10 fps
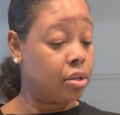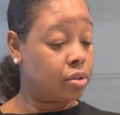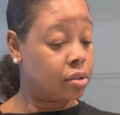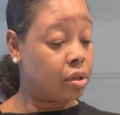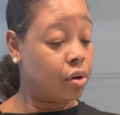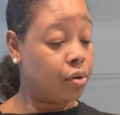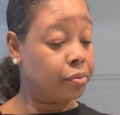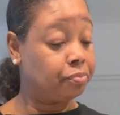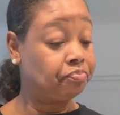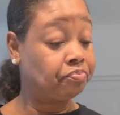
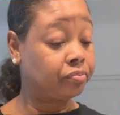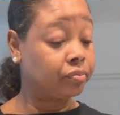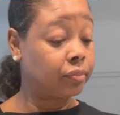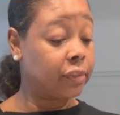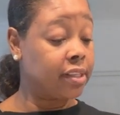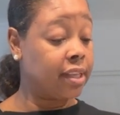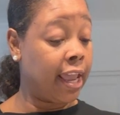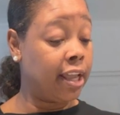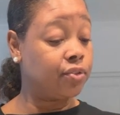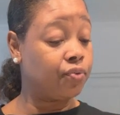So it's
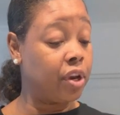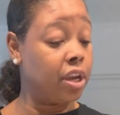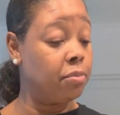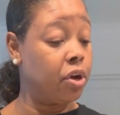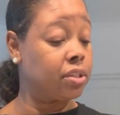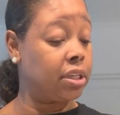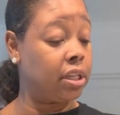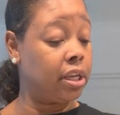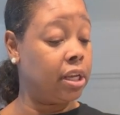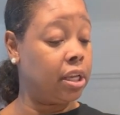hands-free
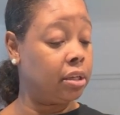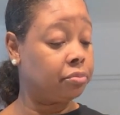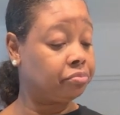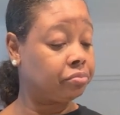multi-cleaning.